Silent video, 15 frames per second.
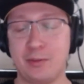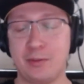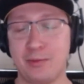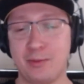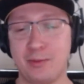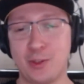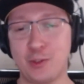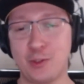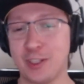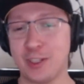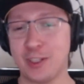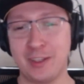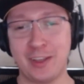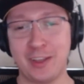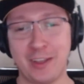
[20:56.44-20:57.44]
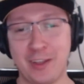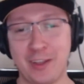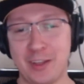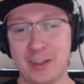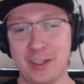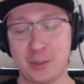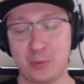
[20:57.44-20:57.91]
Usually
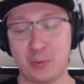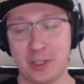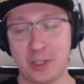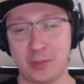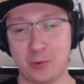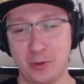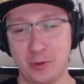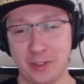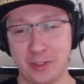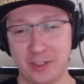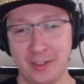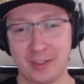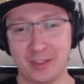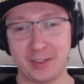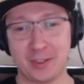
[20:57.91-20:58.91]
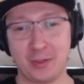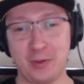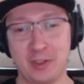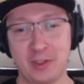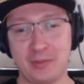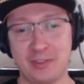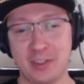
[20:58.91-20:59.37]
it's vice versa. So
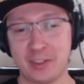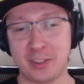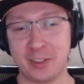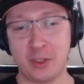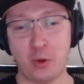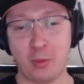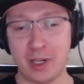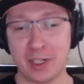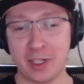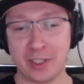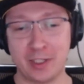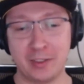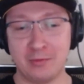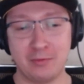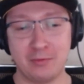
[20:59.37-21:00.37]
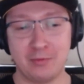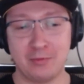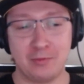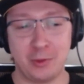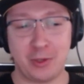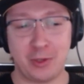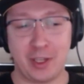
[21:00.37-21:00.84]
if there is no market,
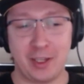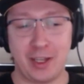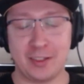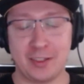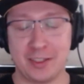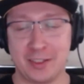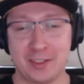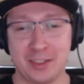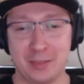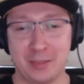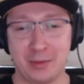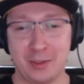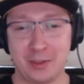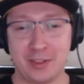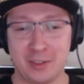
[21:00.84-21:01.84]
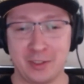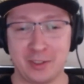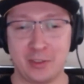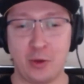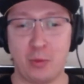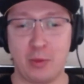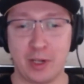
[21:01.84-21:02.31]
you cannot succeed, because
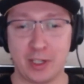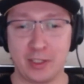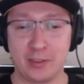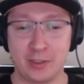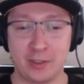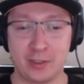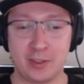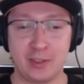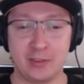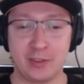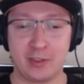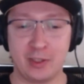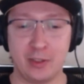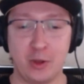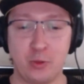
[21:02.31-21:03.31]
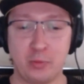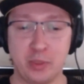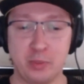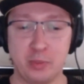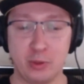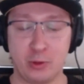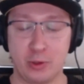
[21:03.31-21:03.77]
there's no market. There are no
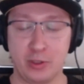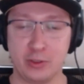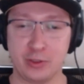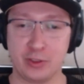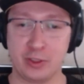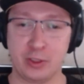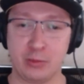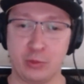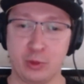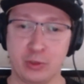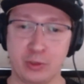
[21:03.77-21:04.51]
people who are interested in product